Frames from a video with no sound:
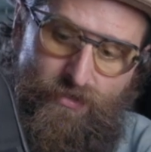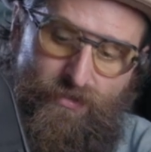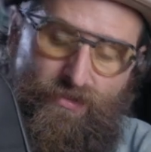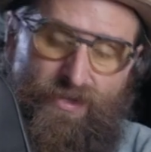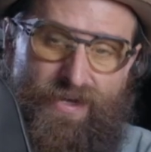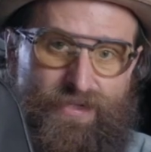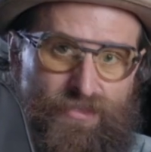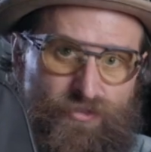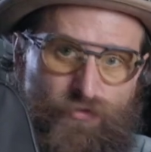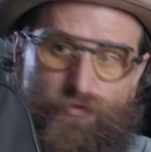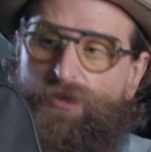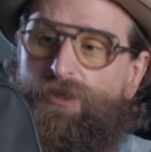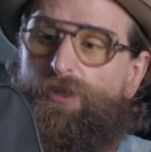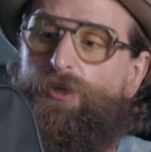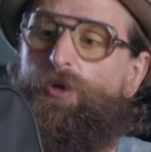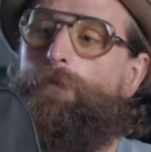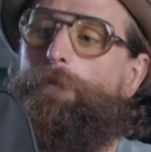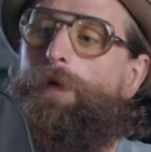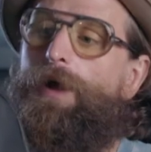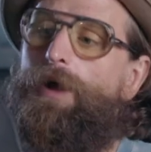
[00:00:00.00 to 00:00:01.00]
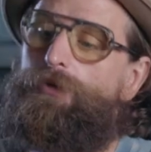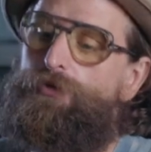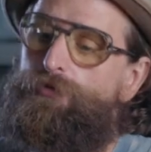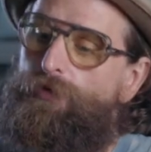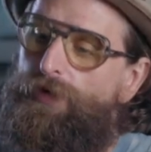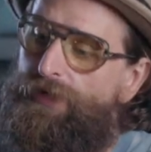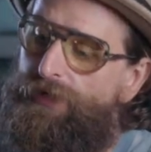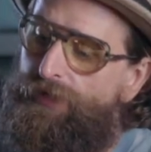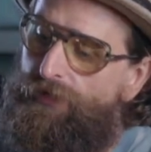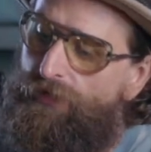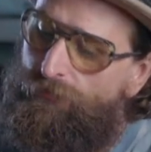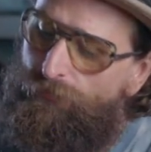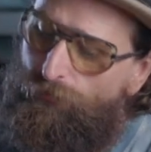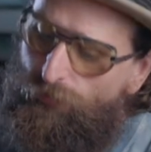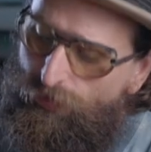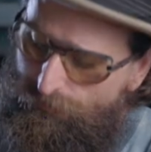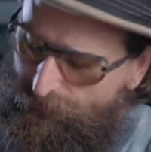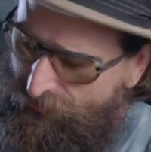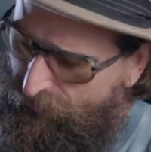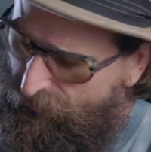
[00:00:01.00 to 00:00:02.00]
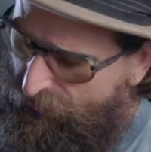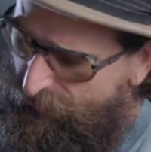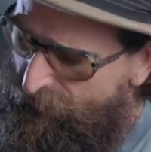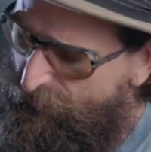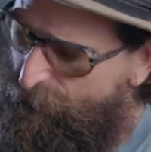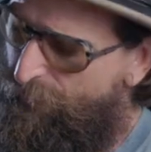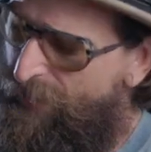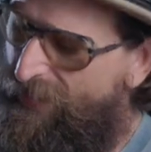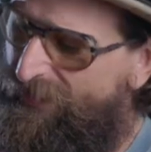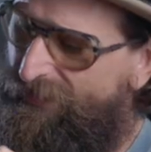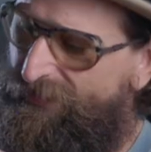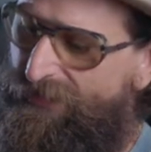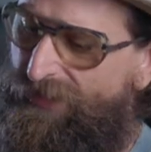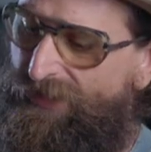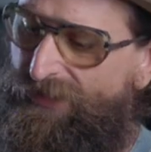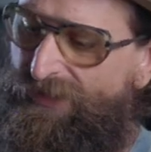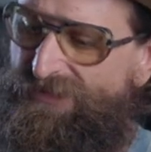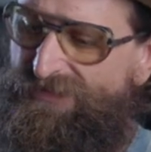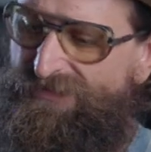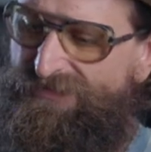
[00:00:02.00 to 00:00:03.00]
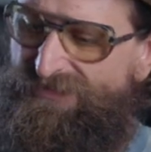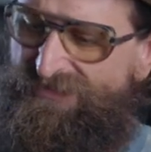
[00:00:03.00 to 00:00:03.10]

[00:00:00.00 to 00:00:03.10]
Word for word: like to a little pouch right here. What I'm suspecting